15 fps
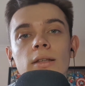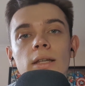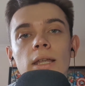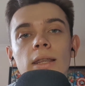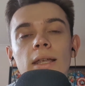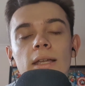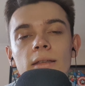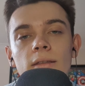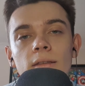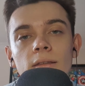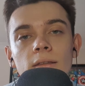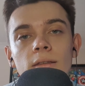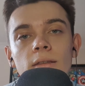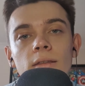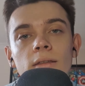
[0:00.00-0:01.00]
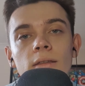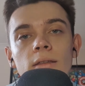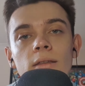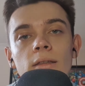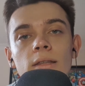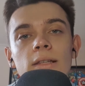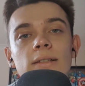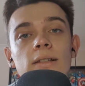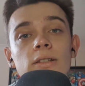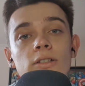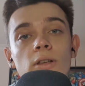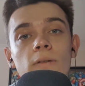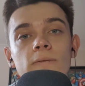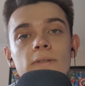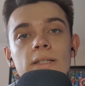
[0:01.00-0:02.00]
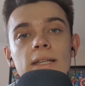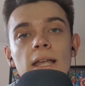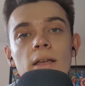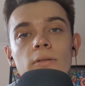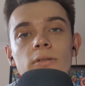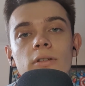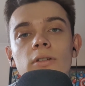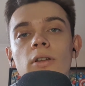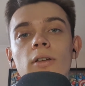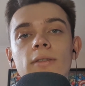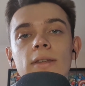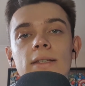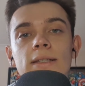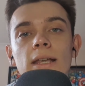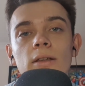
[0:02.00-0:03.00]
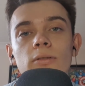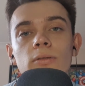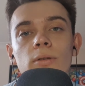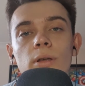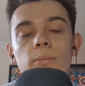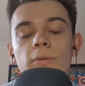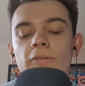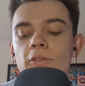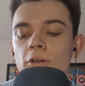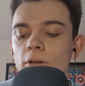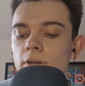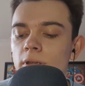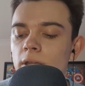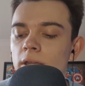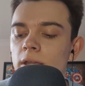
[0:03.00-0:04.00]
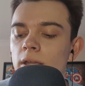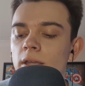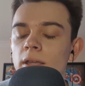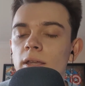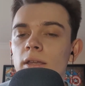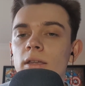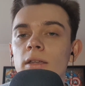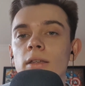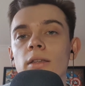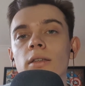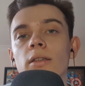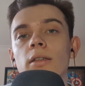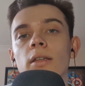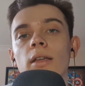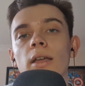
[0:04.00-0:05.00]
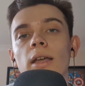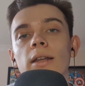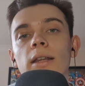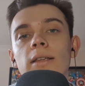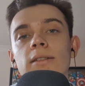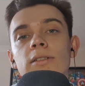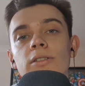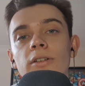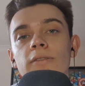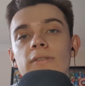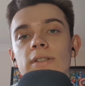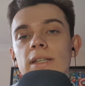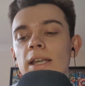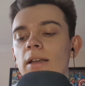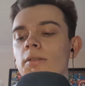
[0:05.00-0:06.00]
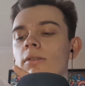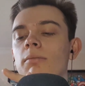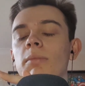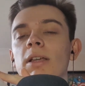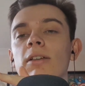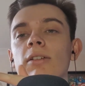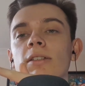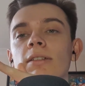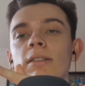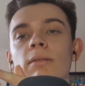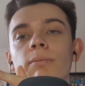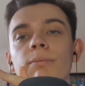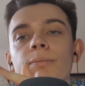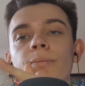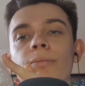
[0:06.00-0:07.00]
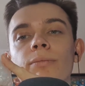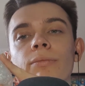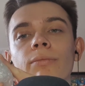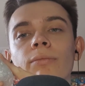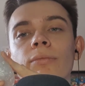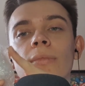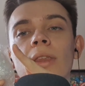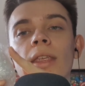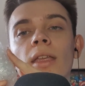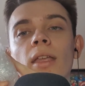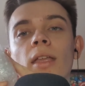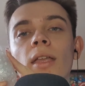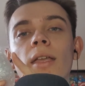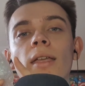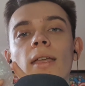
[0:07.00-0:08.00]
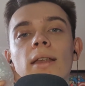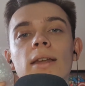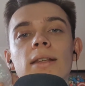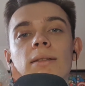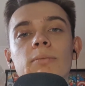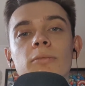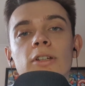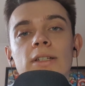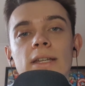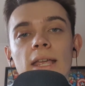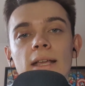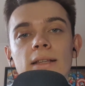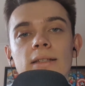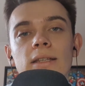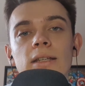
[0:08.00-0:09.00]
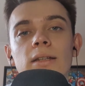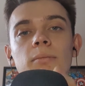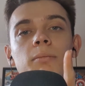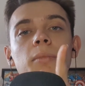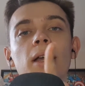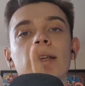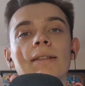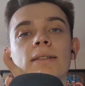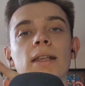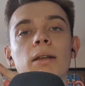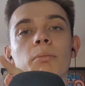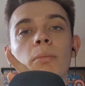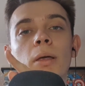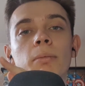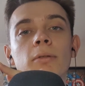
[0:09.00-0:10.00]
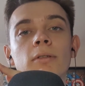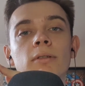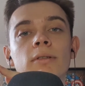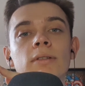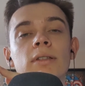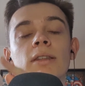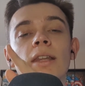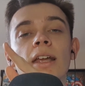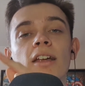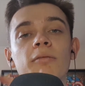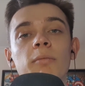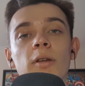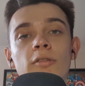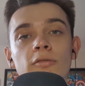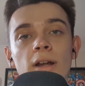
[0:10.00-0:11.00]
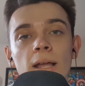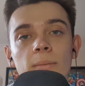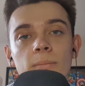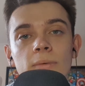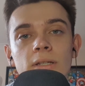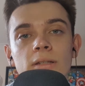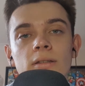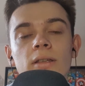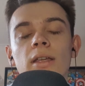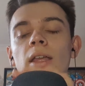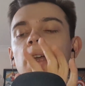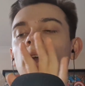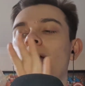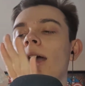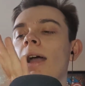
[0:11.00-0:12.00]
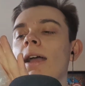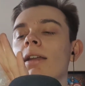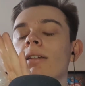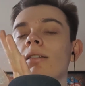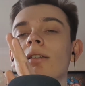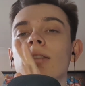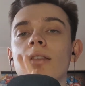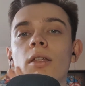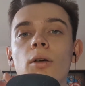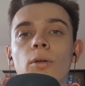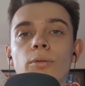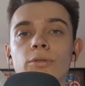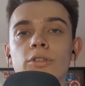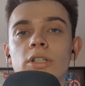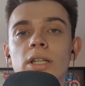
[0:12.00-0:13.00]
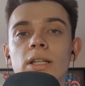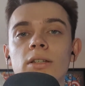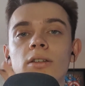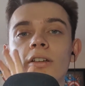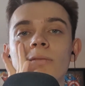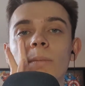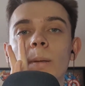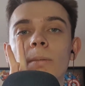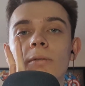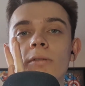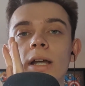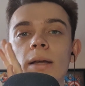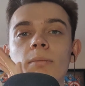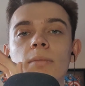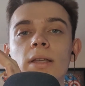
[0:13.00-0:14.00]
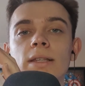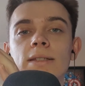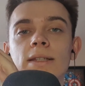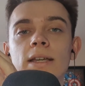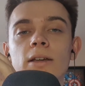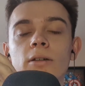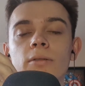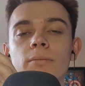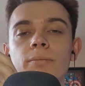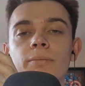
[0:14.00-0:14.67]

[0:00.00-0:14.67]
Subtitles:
hear that? It's a soft sound, not the sound you heard before. A nice soft sound because it is protected by said bubbles that have been wrapped, and the whole sheet of bubble wrap is now